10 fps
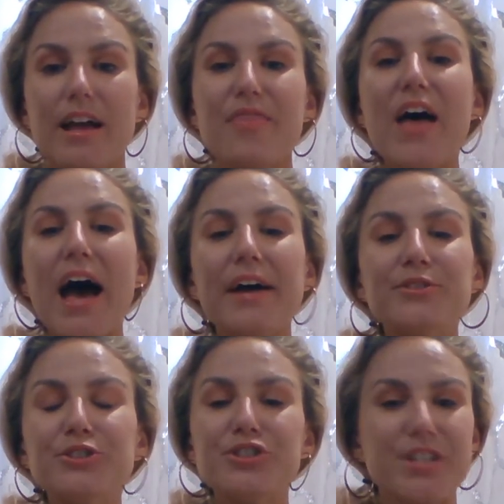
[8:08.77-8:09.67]
the
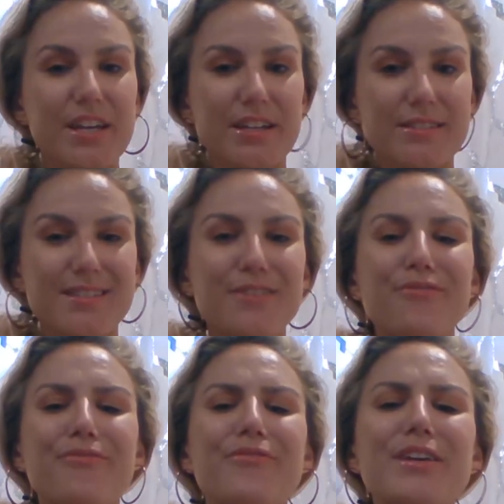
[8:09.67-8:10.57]
energies, the
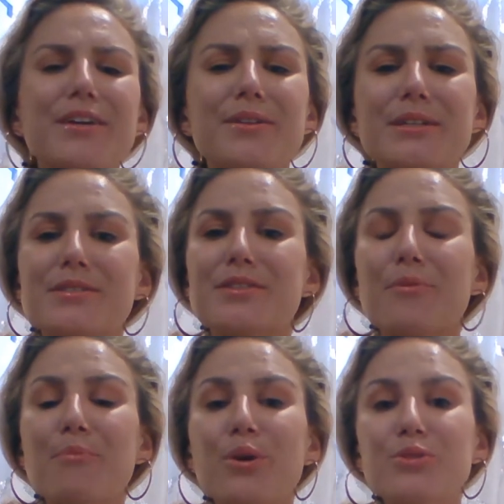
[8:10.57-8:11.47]
feelings, the
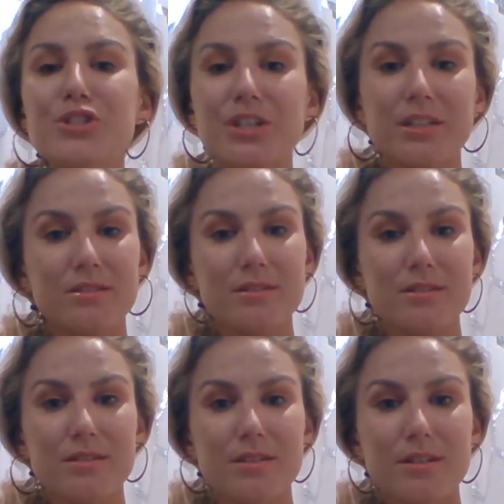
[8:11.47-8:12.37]

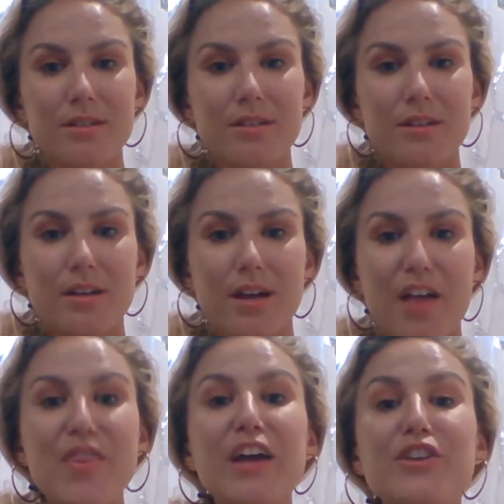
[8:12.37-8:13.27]
emotions
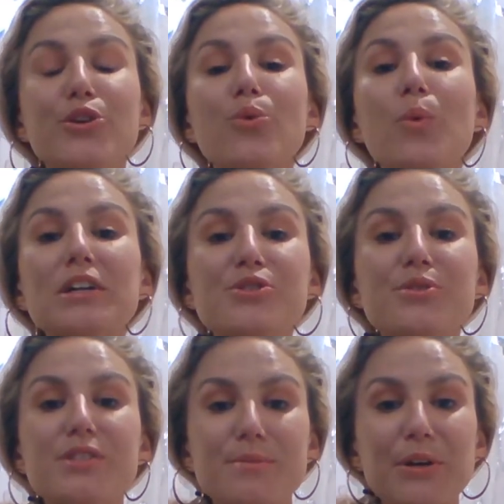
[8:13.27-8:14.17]
that you want to
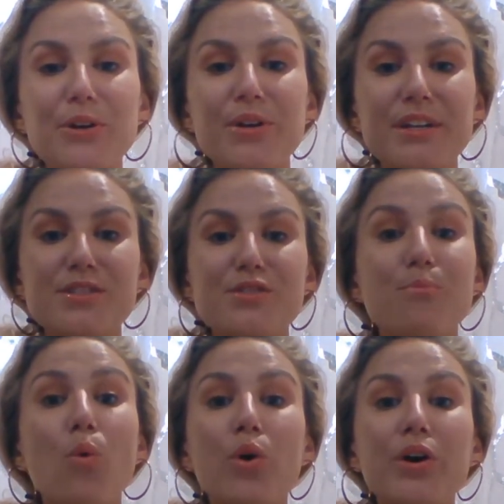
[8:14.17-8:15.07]
experience
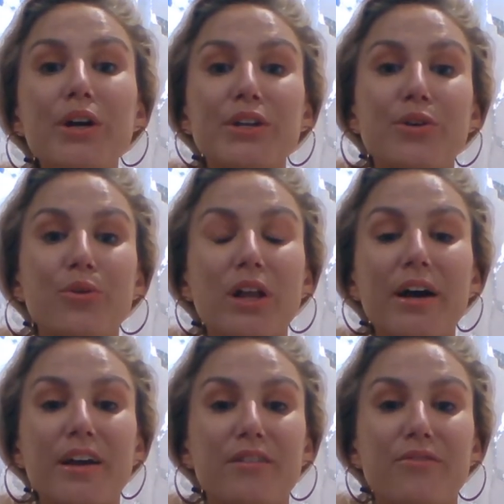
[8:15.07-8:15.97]
more in your
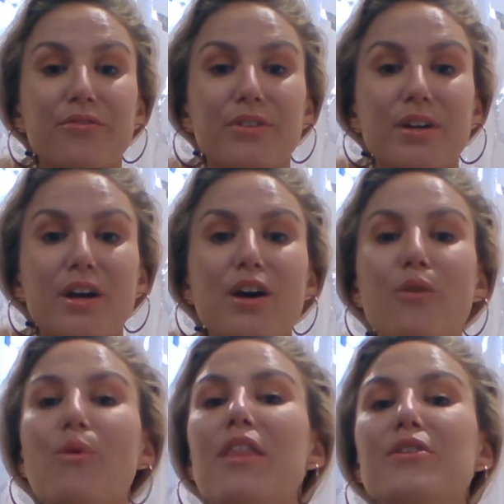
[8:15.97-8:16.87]
life.
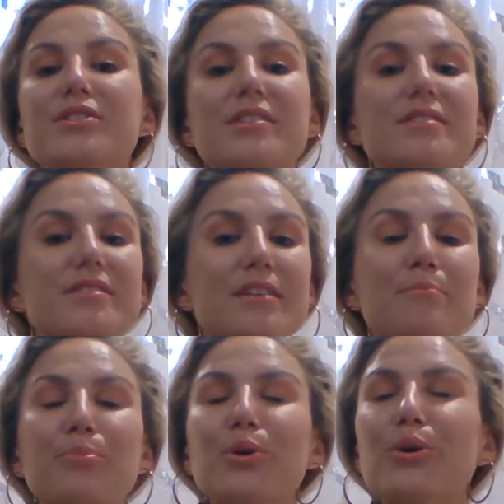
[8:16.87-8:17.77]
Whether it's as
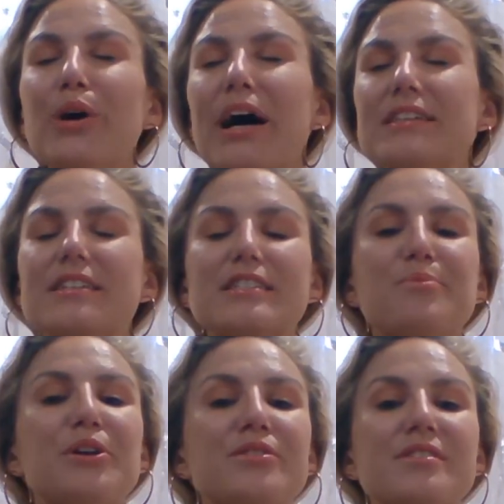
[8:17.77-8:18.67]
simple as
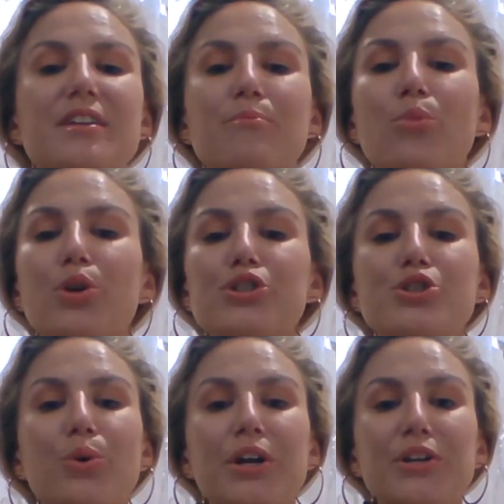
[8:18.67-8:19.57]
experiencing more
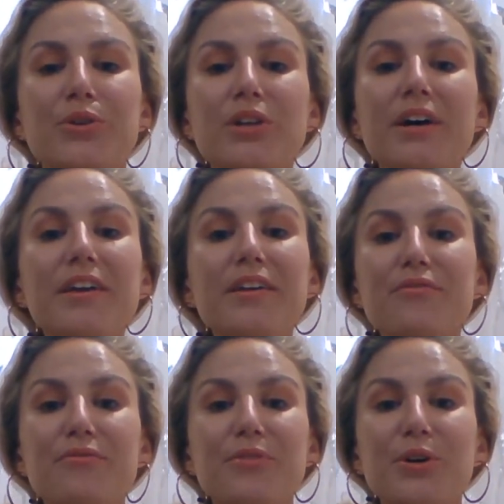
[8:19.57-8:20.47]
joy in your life,